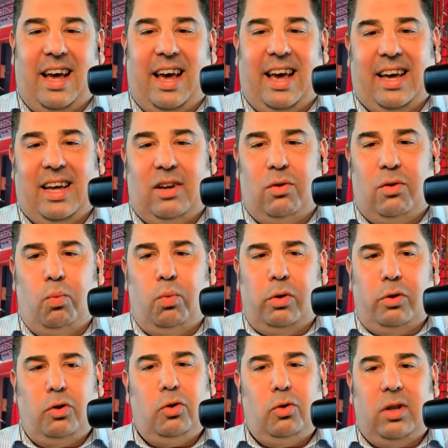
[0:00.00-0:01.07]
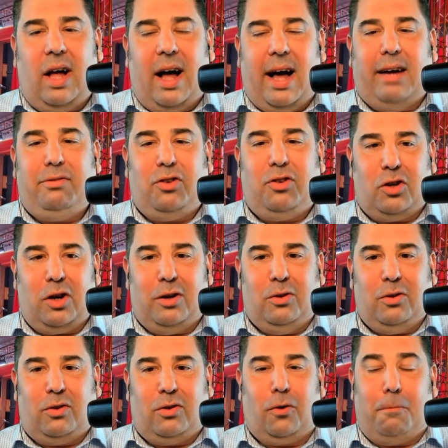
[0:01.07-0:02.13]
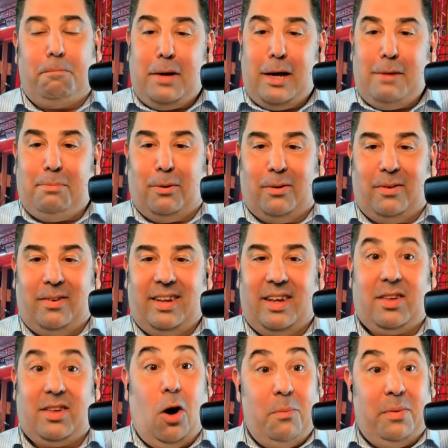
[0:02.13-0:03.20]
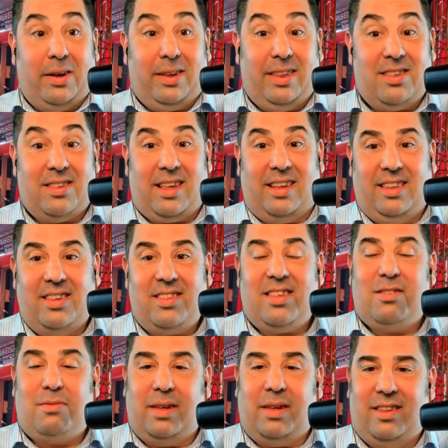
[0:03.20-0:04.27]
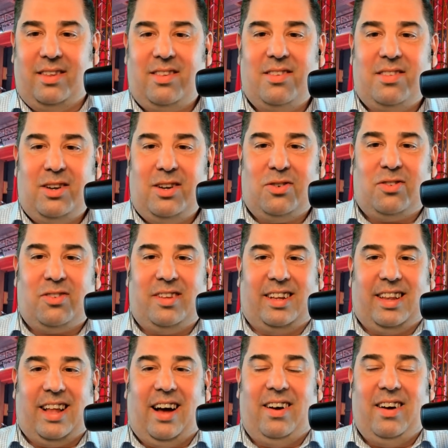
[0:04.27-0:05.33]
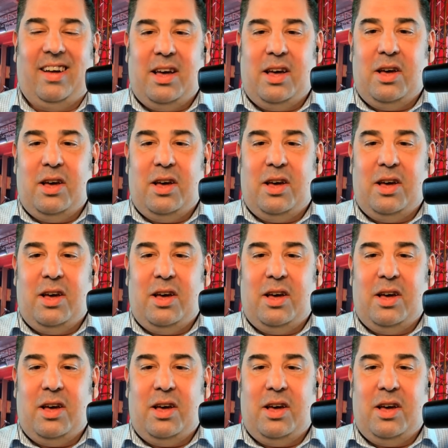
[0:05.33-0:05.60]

and we'll do live shows for people." I was like, "Oh my, this is interesting now."